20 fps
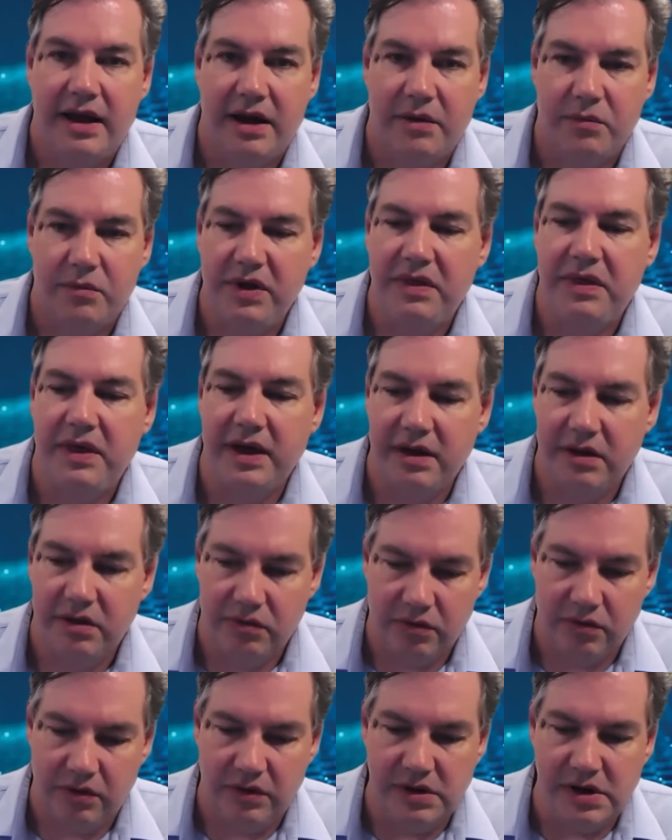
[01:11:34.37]
And we think
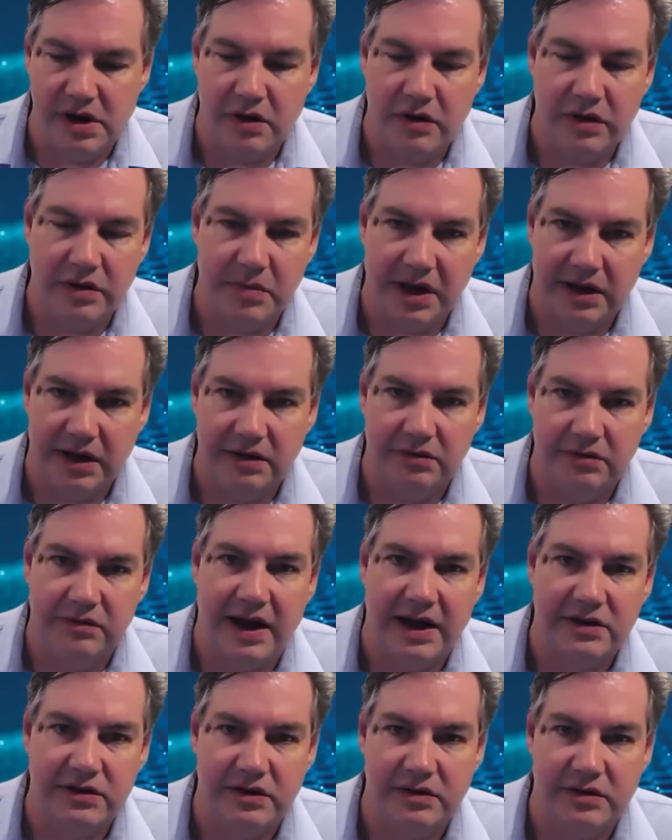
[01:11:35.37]
through knowing the
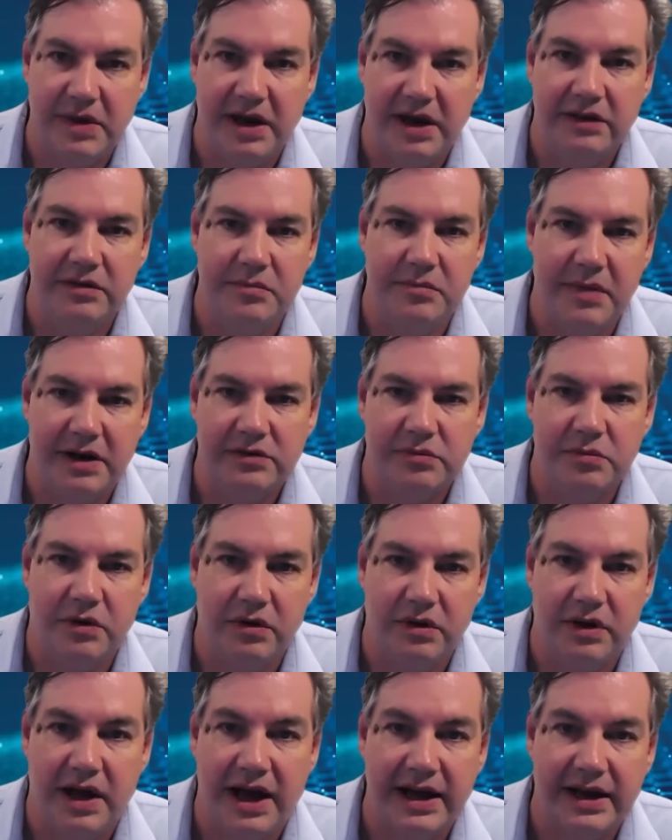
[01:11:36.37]
mechanism of action makes it much
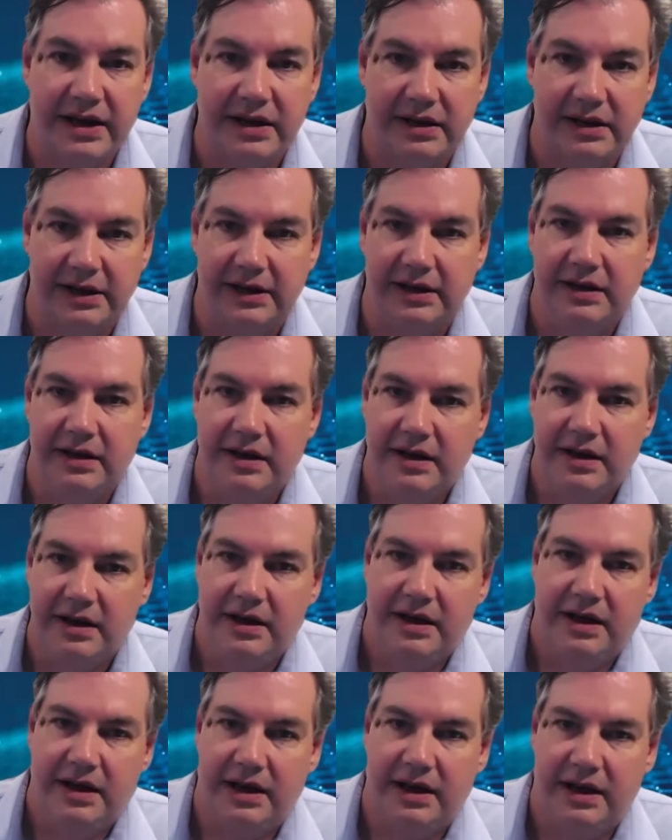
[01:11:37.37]
more likely.
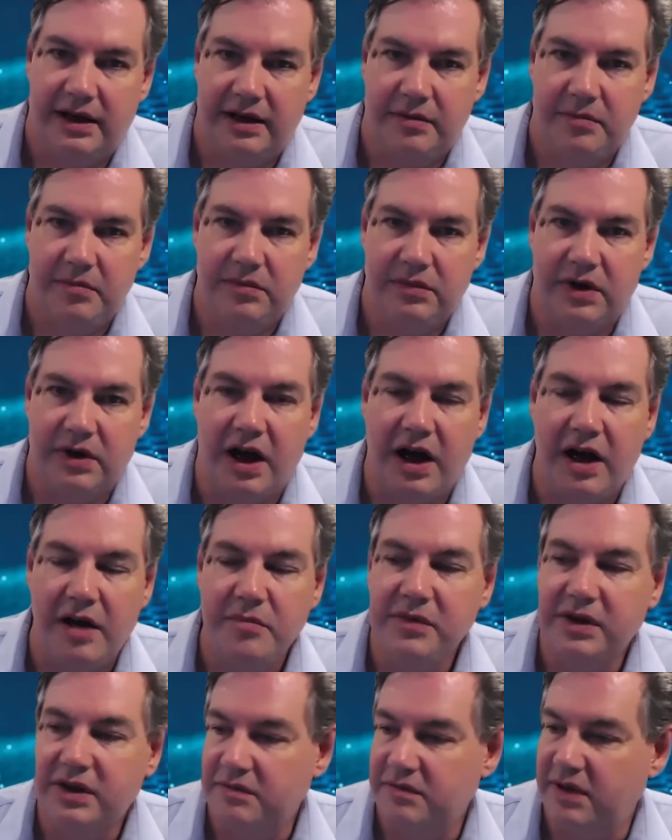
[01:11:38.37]

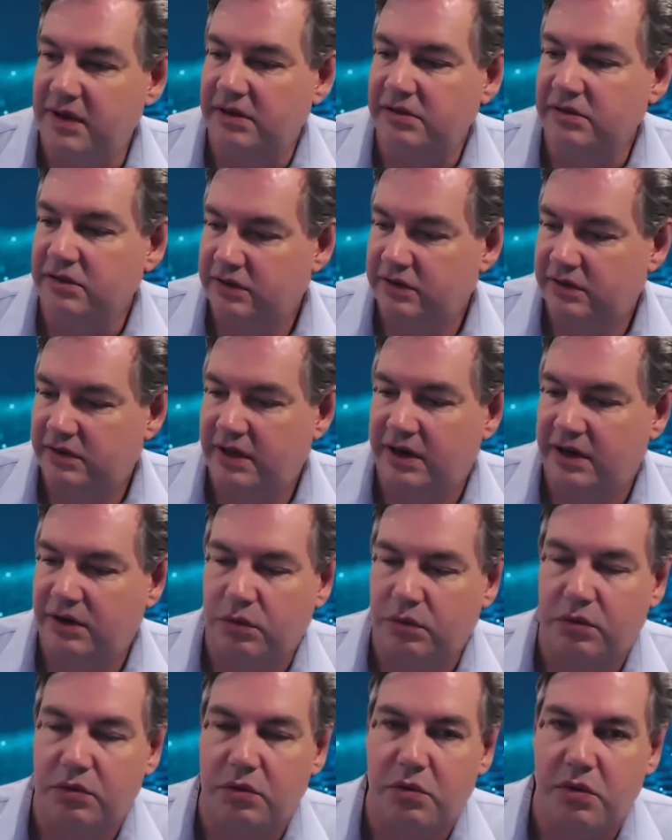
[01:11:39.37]
I'm convinced that it
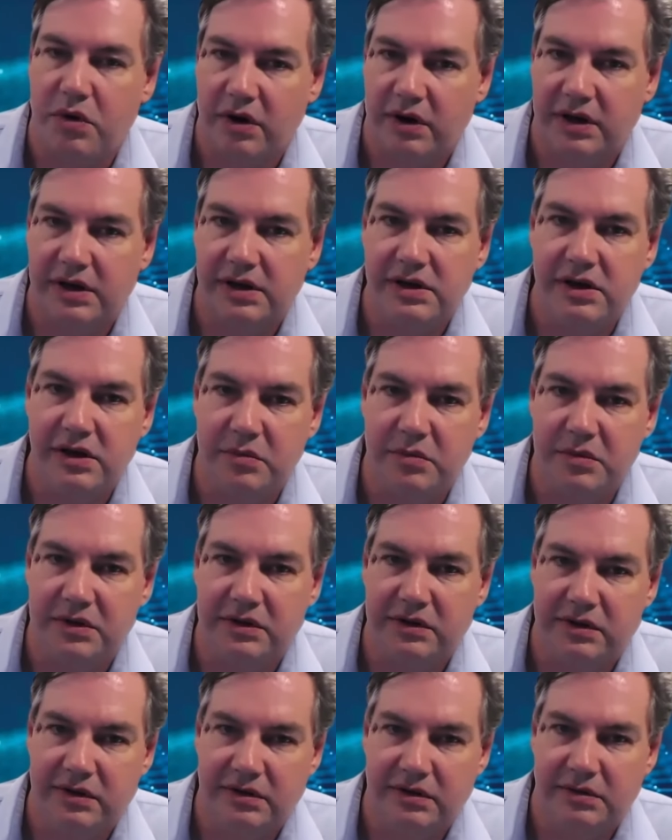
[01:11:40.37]
will work in
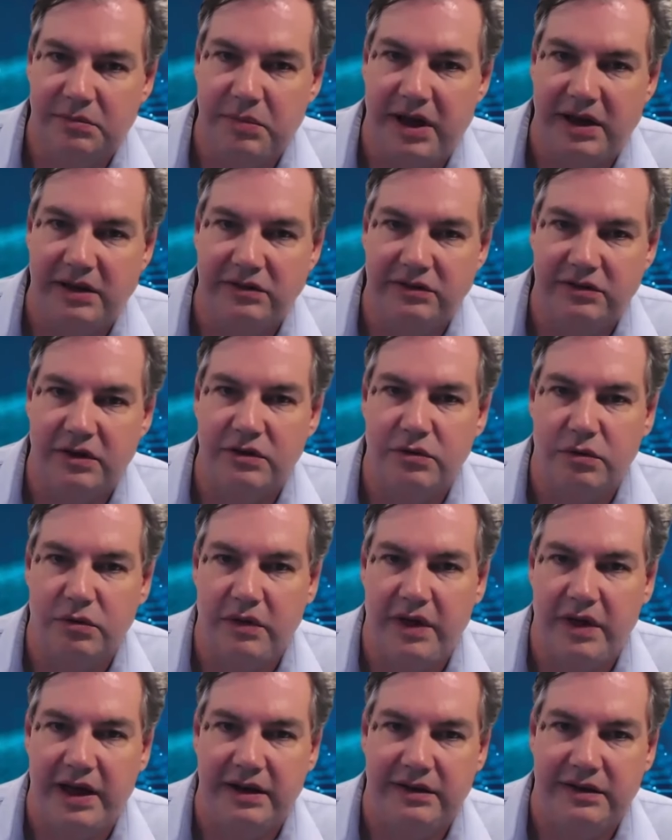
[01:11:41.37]
humans based on
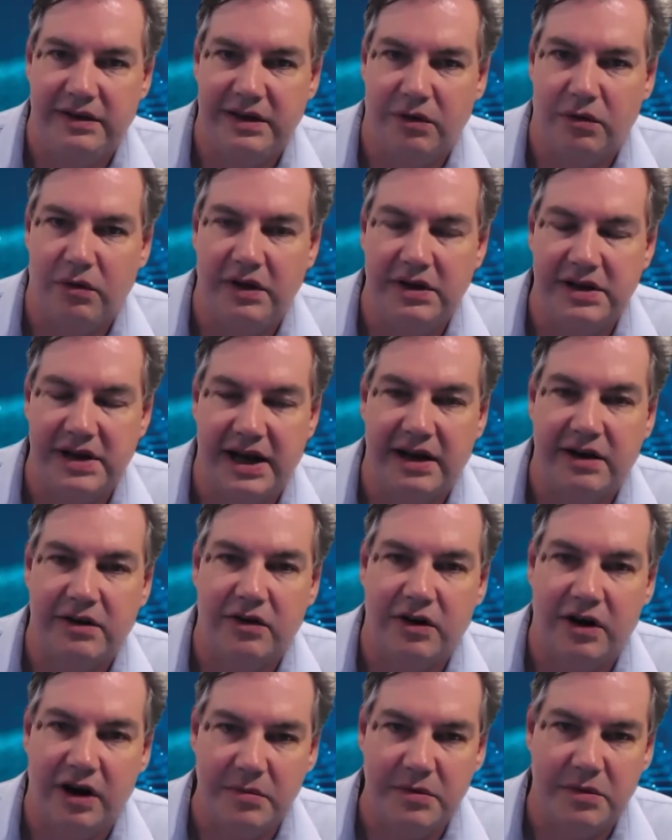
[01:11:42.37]
all the data
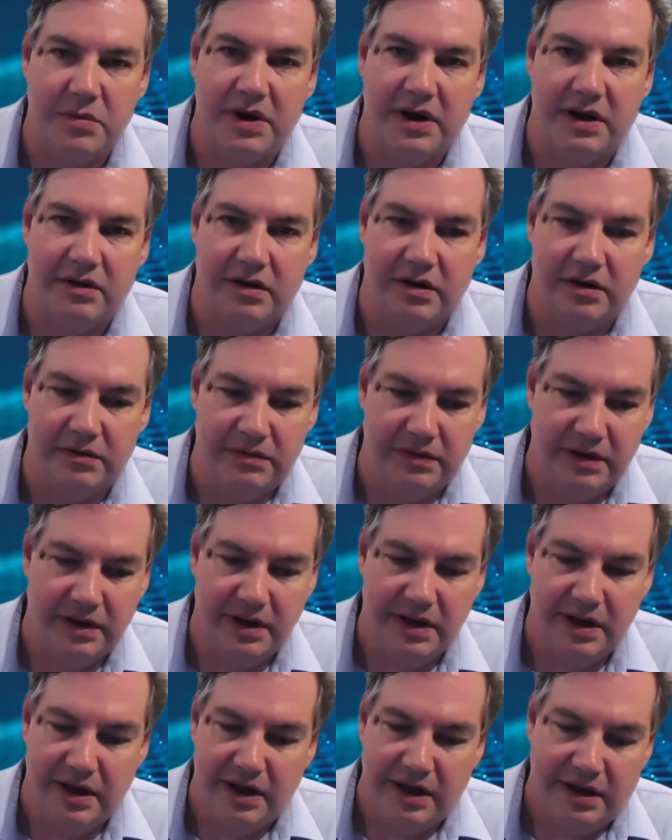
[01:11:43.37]
I'm aware of.
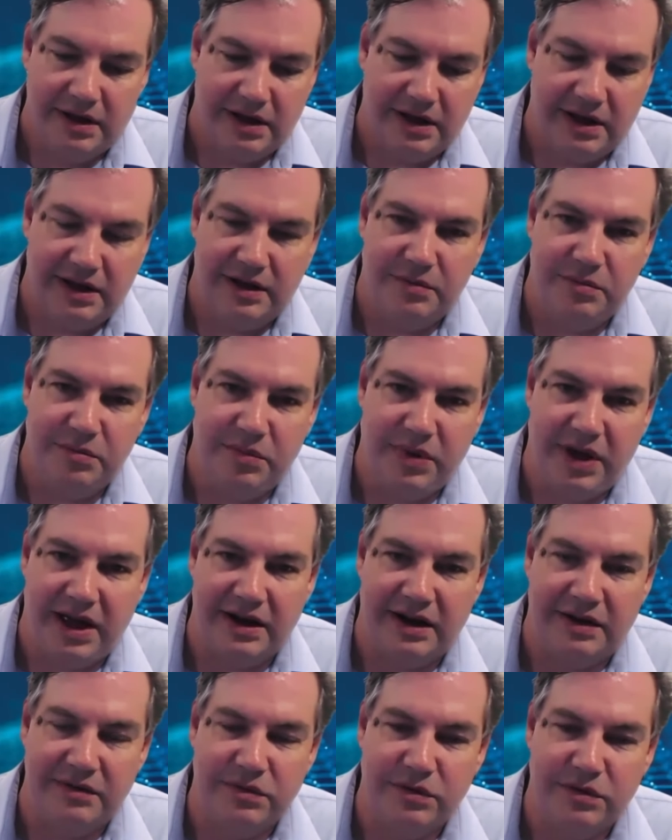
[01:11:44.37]

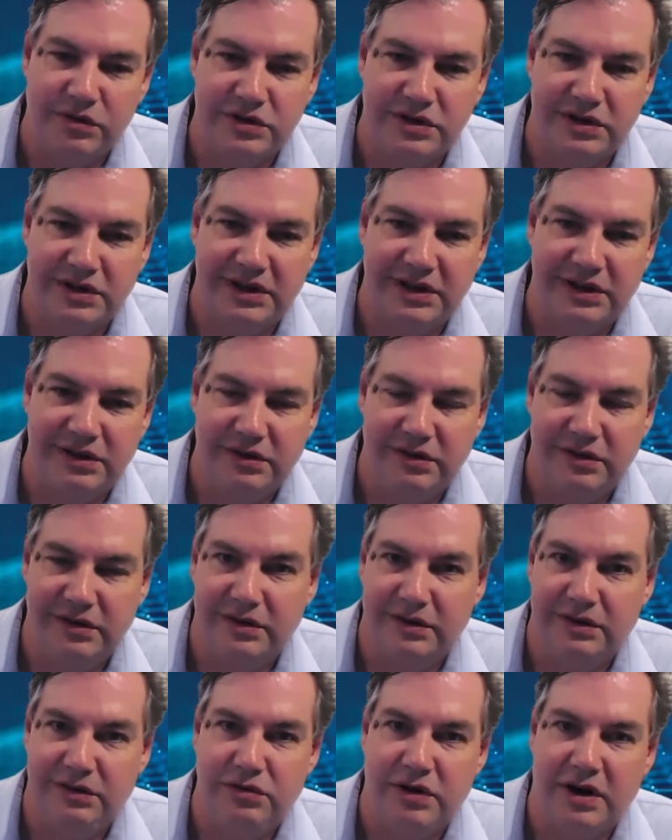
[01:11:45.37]
But unfortunately,
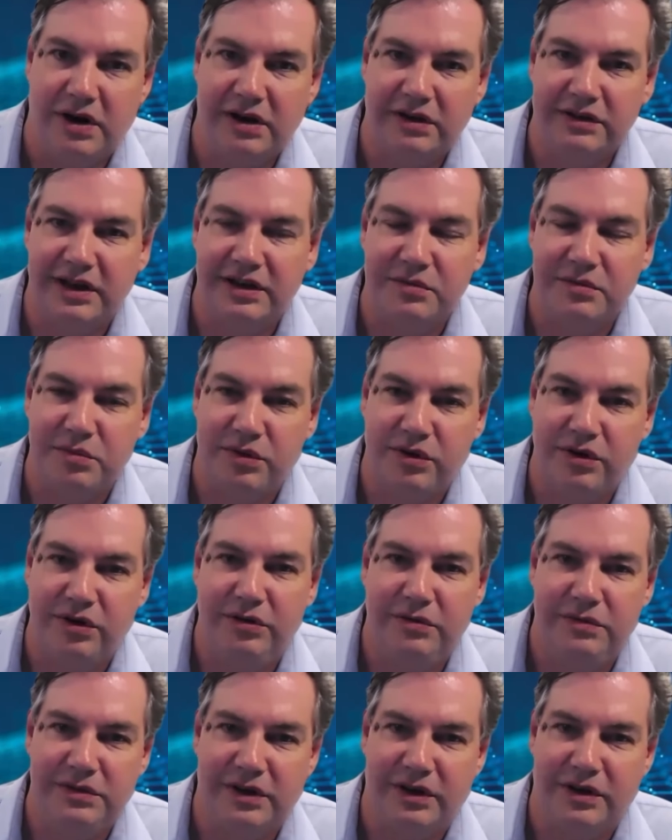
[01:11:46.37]
drugs aren't
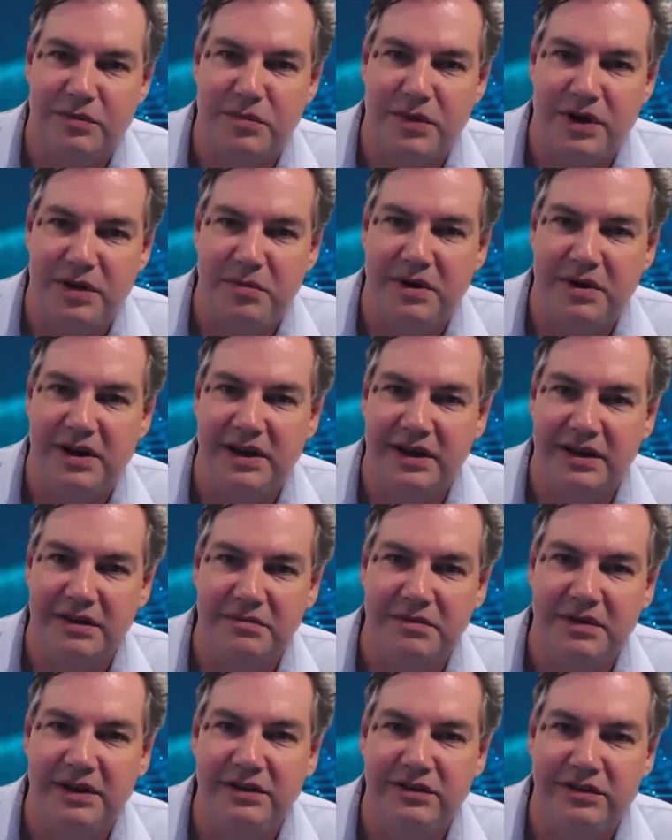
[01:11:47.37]
approved on me being
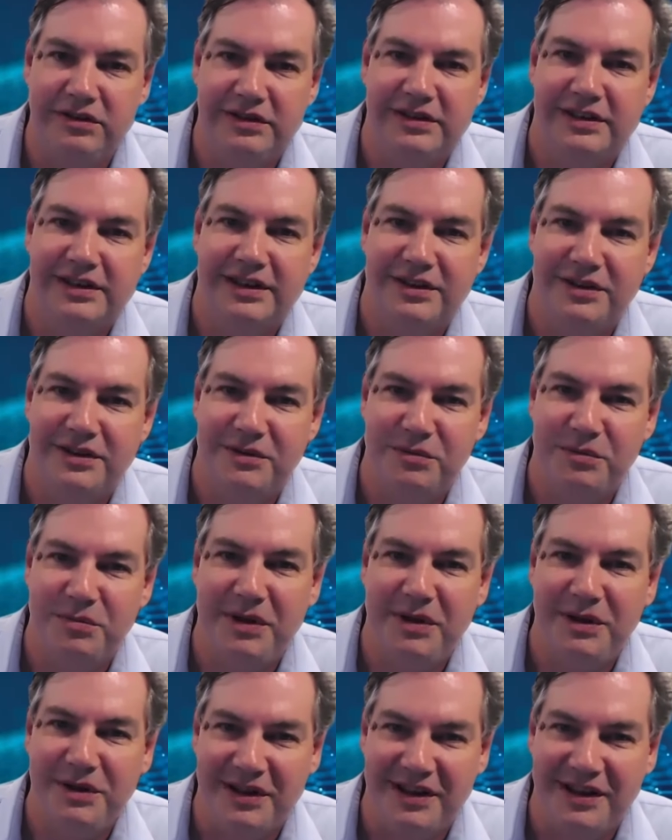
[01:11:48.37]
convinced.
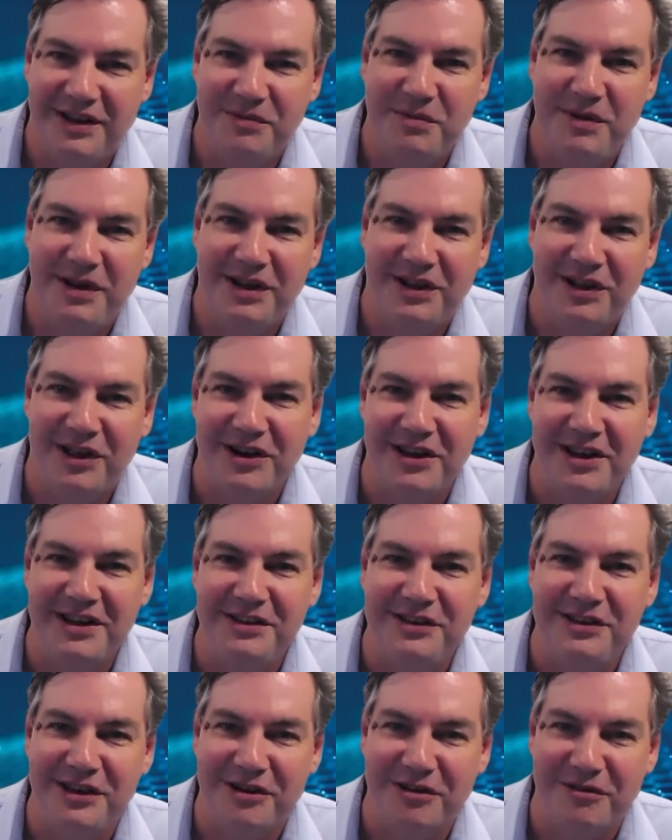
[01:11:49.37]
It'd be a lot
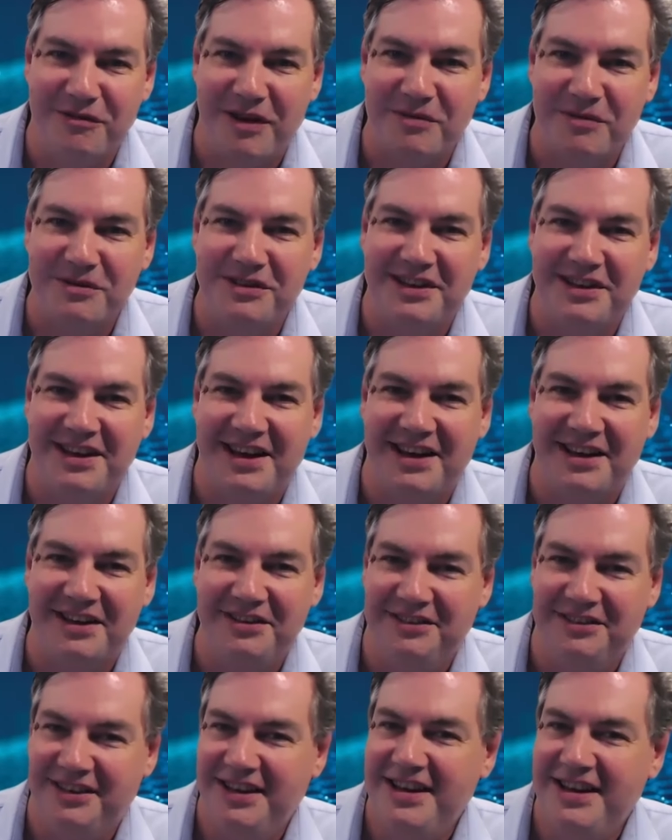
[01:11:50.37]
easier if that was the
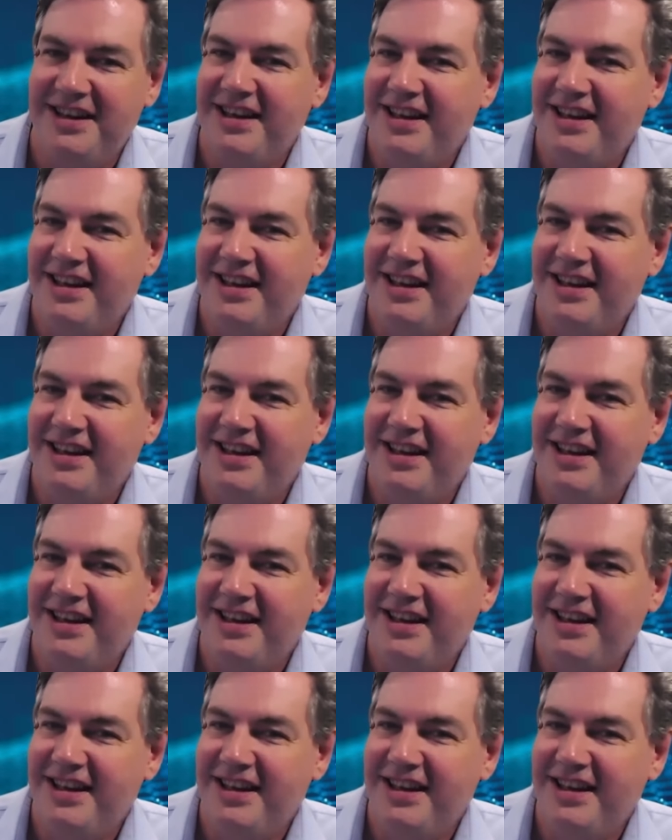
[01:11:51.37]
case.